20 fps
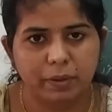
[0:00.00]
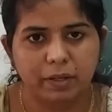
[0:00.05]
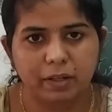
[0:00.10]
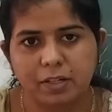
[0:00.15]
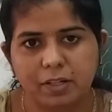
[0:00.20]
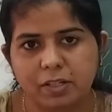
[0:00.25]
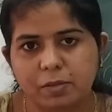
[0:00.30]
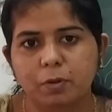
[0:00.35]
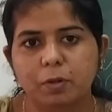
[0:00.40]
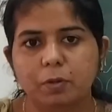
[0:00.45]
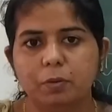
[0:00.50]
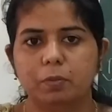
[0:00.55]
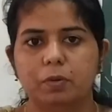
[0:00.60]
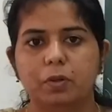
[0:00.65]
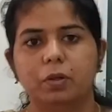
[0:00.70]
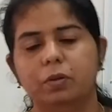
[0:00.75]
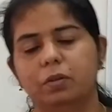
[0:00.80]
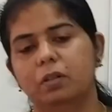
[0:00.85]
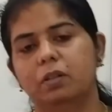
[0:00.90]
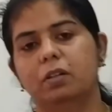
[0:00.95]
little
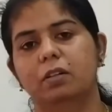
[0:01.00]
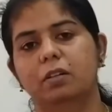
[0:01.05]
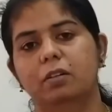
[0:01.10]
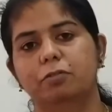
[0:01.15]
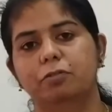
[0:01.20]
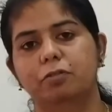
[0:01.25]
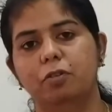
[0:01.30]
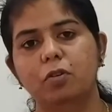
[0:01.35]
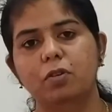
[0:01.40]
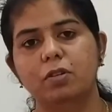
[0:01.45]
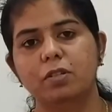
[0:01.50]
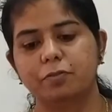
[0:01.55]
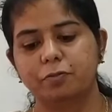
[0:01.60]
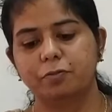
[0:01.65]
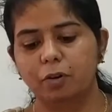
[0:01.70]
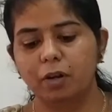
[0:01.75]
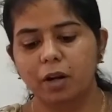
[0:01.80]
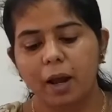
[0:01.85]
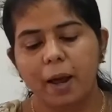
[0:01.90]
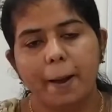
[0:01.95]
more
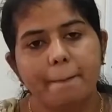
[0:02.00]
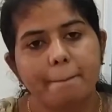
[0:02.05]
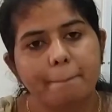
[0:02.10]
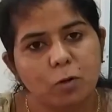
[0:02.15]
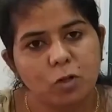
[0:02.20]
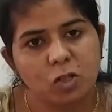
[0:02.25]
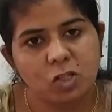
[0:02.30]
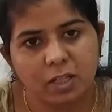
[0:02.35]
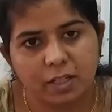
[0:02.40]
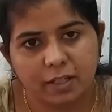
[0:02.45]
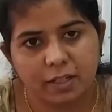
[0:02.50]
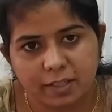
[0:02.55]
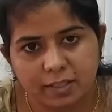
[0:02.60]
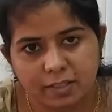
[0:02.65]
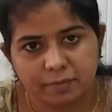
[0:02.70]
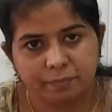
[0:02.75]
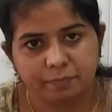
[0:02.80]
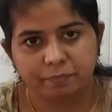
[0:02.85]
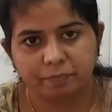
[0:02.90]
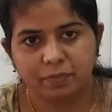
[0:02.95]
force for
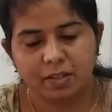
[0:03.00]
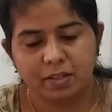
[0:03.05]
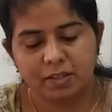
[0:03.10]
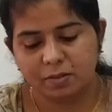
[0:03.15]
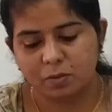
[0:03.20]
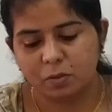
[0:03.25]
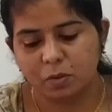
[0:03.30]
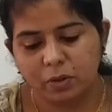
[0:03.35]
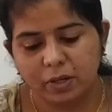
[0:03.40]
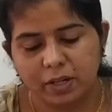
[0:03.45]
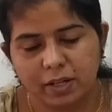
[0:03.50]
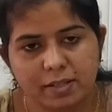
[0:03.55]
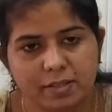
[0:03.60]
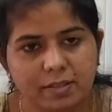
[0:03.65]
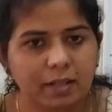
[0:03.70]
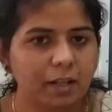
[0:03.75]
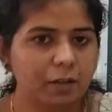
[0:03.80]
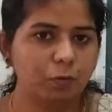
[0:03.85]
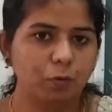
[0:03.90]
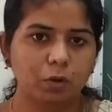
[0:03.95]
pushing it. So
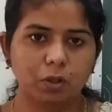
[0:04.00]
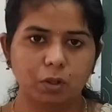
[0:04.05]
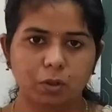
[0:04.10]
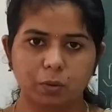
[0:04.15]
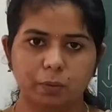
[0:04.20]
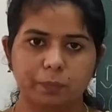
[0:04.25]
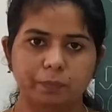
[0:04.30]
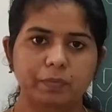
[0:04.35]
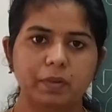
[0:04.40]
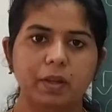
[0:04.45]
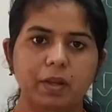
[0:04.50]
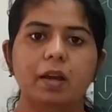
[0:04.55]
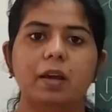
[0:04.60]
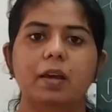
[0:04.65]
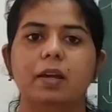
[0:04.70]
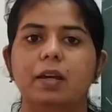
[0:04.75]
easily it won't go.